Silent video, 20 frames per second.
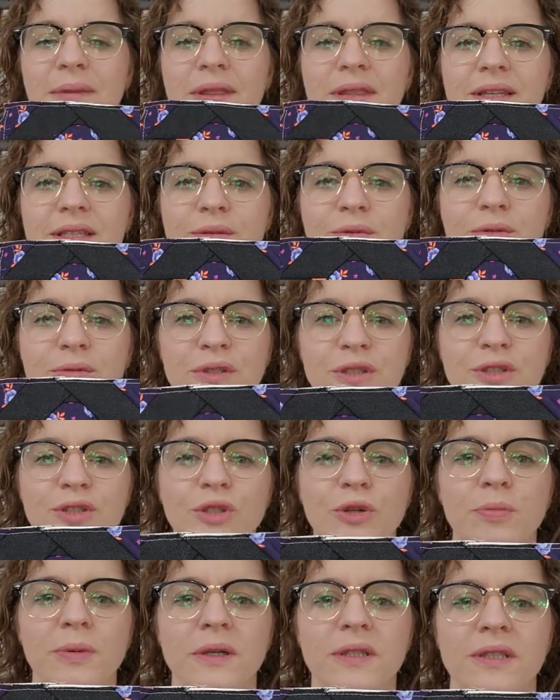This one was
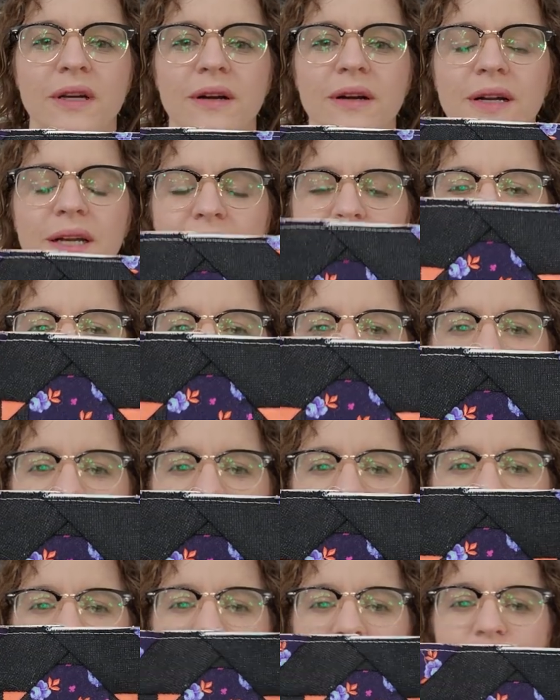super dark, and I
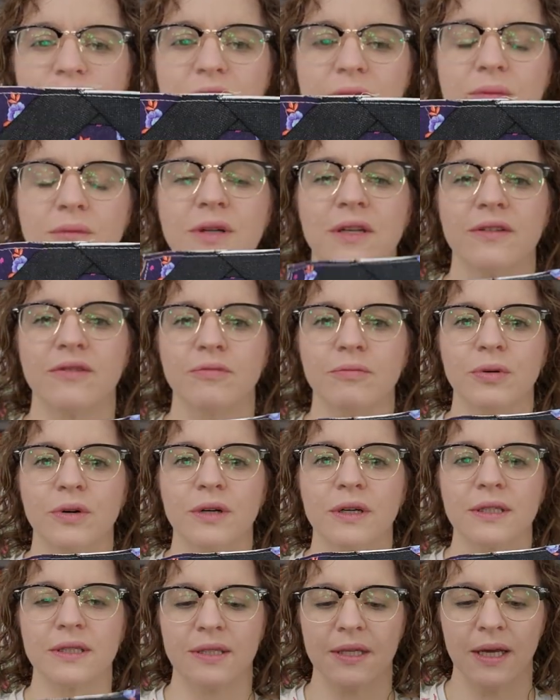really wish I would have
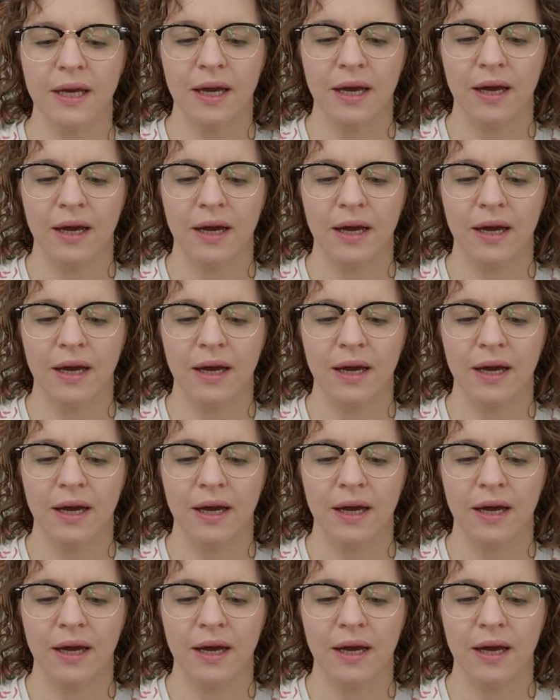put